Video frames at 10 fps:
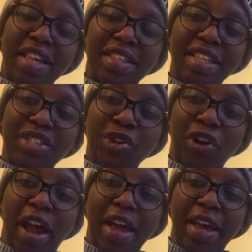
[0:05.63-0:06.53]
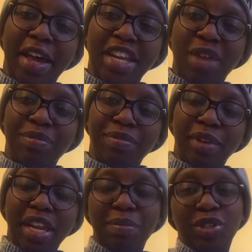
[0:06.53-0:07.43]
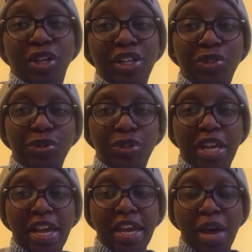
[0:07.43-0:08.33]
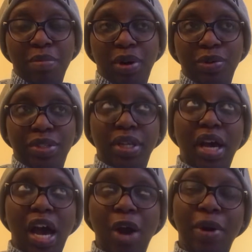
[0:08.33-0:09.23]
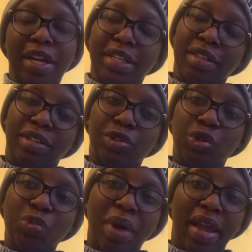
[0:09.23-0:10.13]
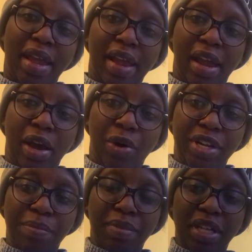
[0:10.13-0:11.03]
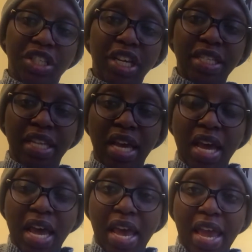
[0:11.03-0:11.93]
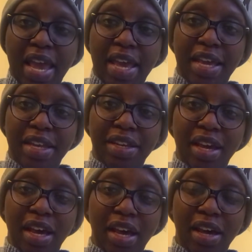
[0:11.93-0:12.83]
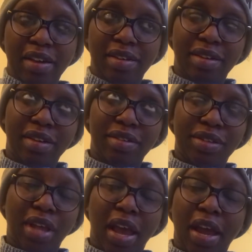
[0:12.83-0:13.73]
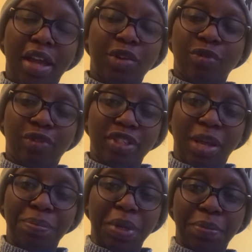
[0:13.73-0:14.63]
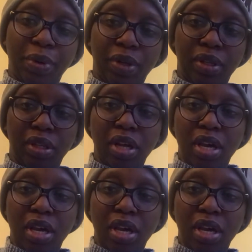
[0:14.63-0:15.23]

this is Soraya, and I'm gonna be talking today about how I do my hair on a budget. And I know for some people,